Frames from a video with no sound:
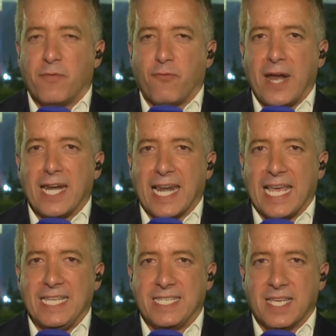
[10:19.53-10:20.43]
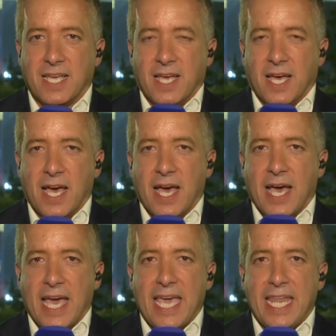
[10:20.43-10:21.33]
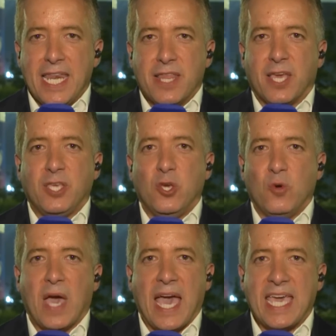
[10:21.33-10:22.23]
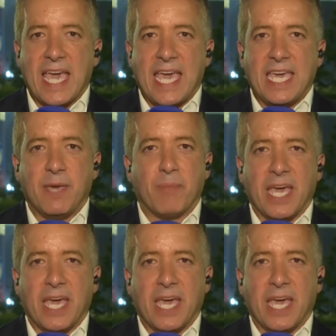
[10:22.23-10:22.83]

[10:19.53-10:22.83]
friendlies uh, in the UAE.